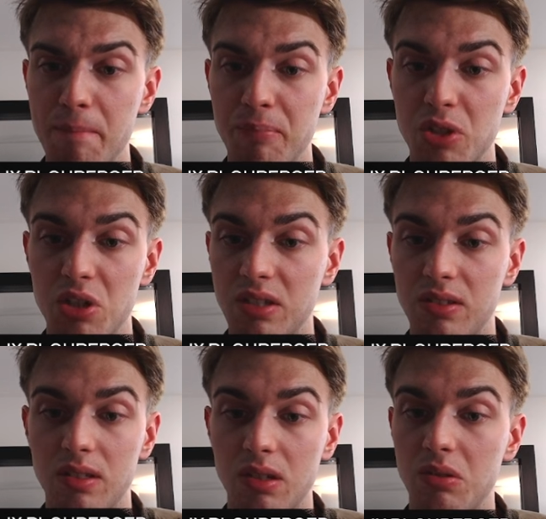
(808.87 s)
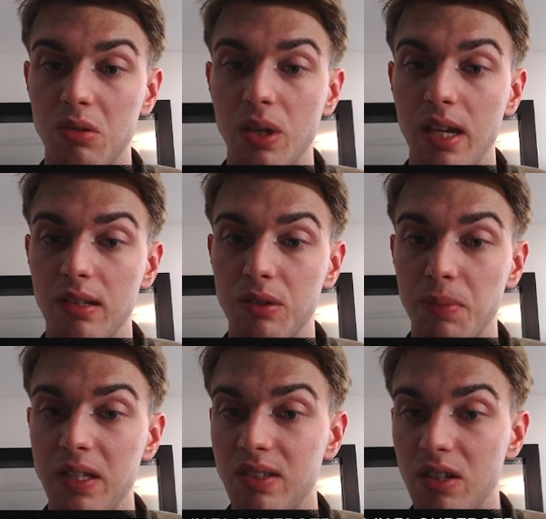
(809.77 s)
Just to gain the
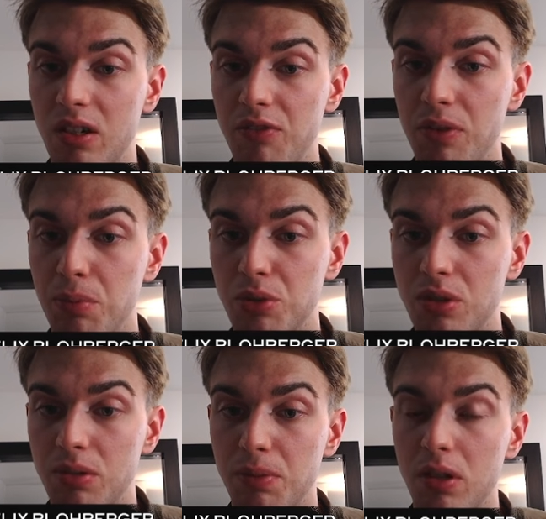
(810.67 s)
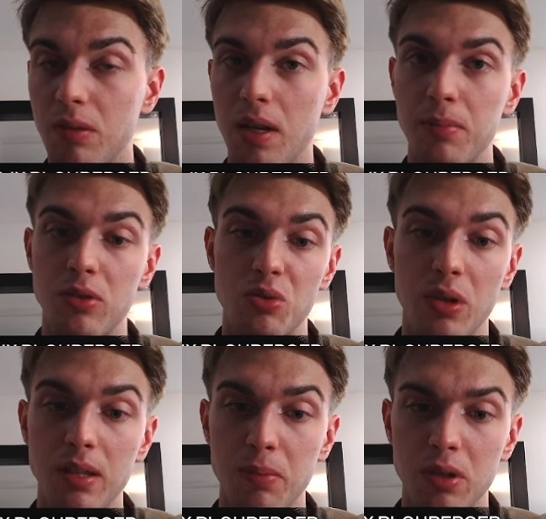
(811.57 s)
space here. If he pushes the pawn, I'm happy to
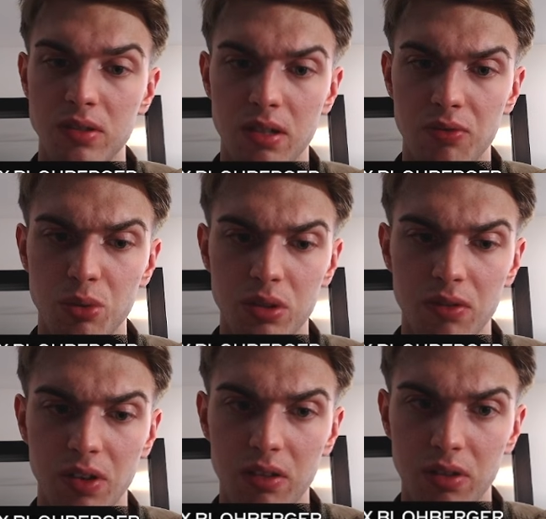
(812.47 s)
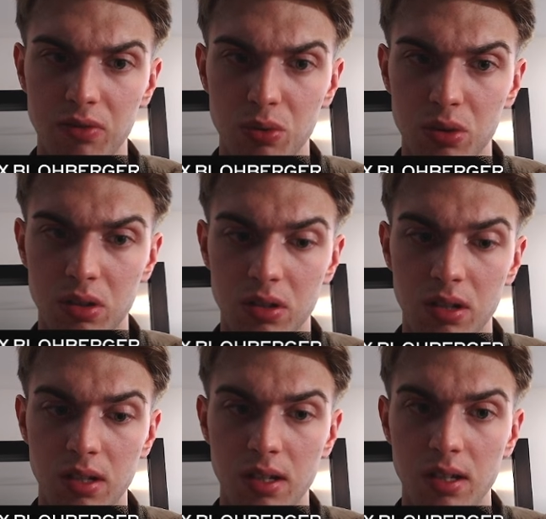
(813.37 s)
trade pawns, and if rook d5, I have
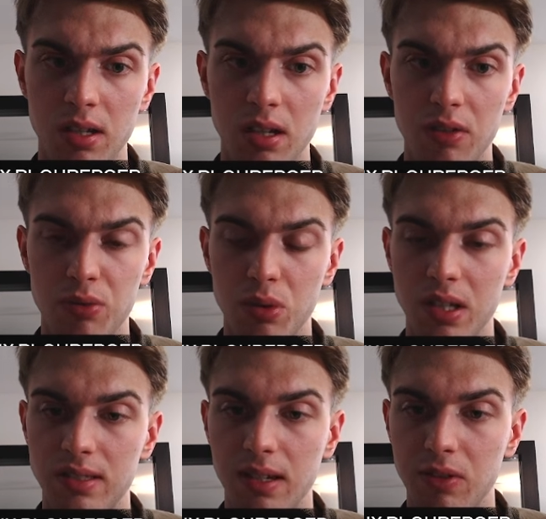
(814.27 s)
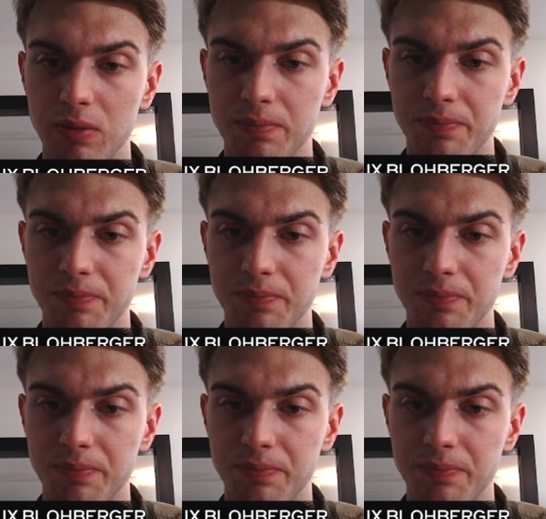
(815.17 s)
rook a7.